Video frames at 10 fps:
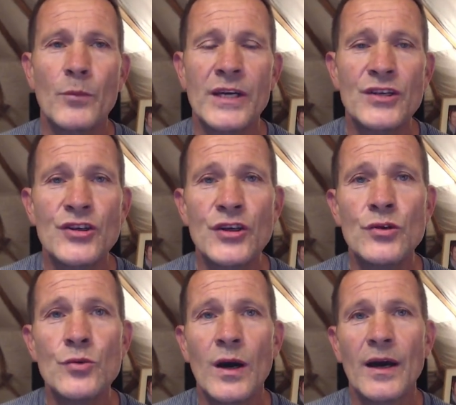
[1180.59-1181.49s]
can
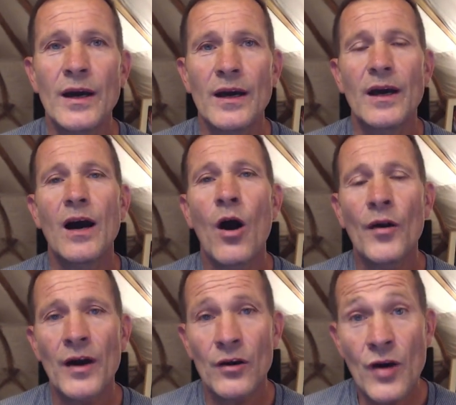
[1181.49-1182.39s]
do
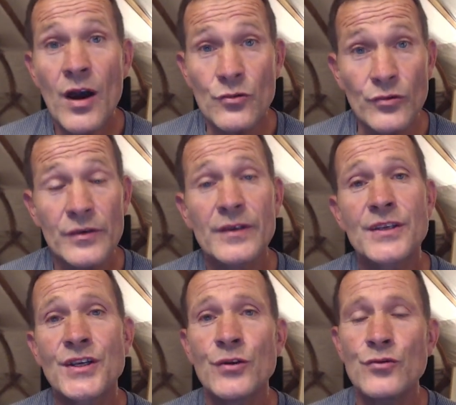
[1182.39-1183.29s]
on our own
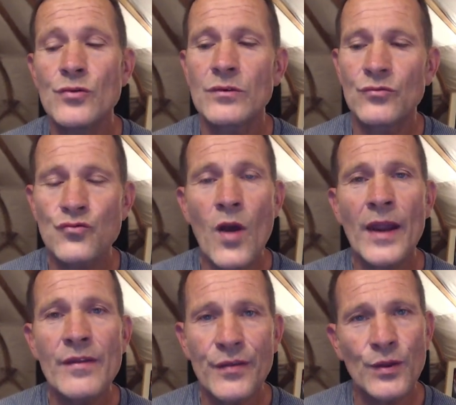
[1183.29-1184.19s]
to
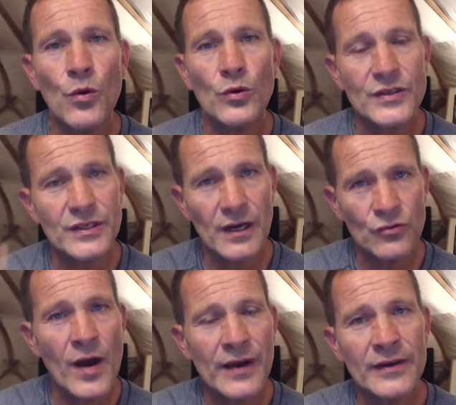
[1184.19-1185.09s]
run thoughts
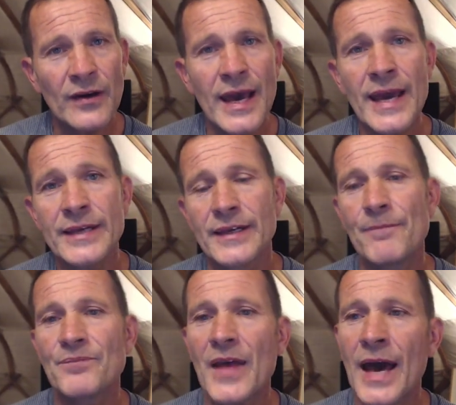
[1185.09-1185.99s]
around our head
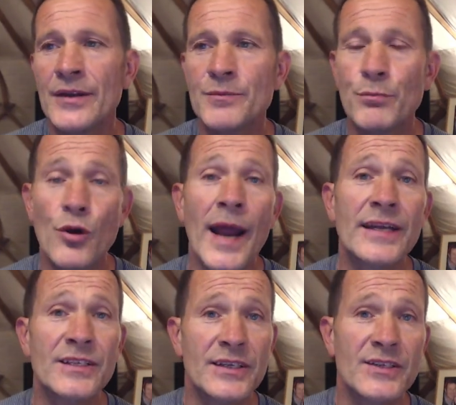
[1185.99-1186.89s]
and
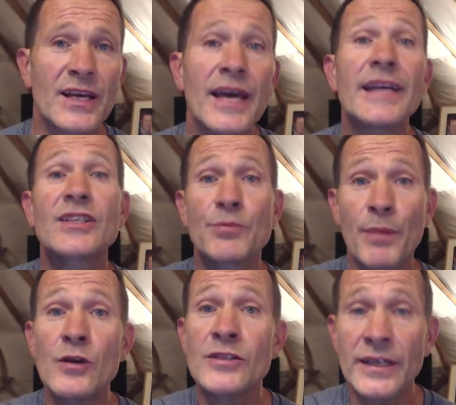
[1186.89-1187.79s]
practice
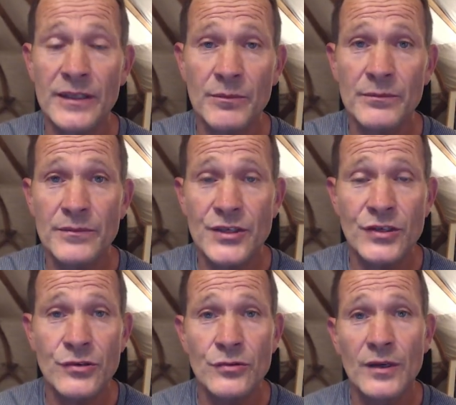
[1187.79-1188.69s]
exposing them
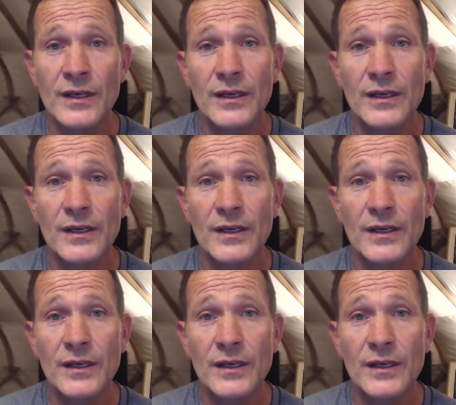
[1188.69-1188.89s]
to